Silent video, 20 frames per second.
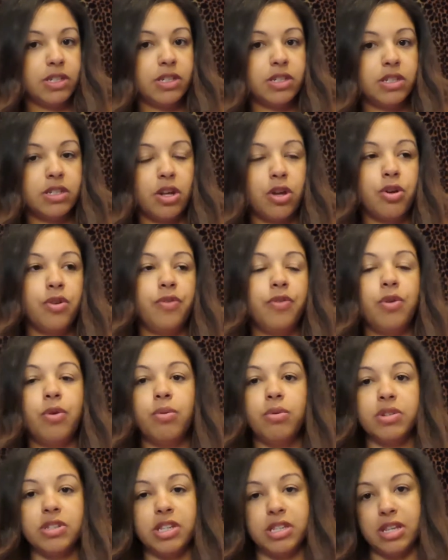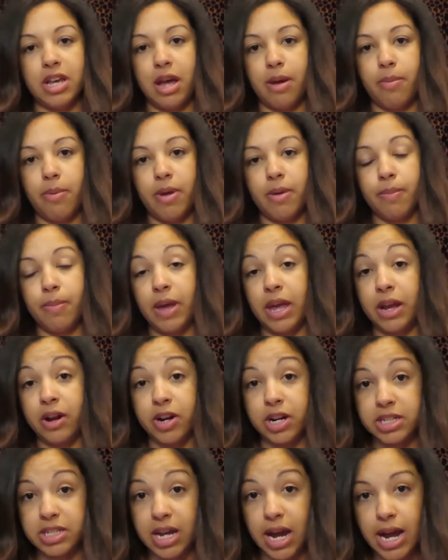So if you was to type in
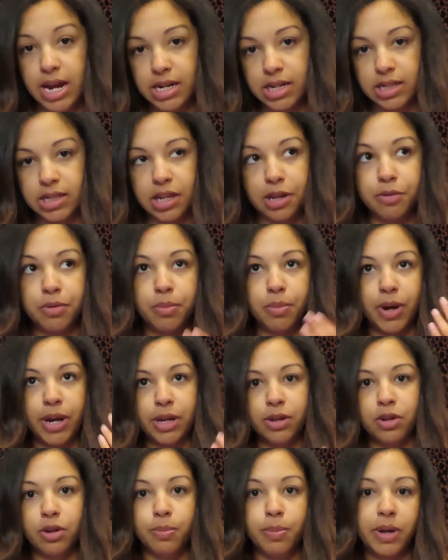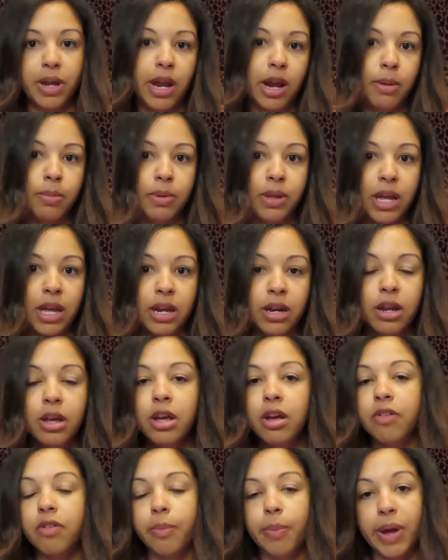pancreatitis, it would bring you up a care plan
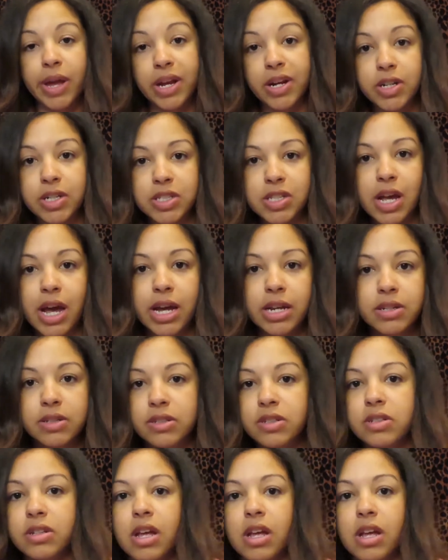for pancreatitis.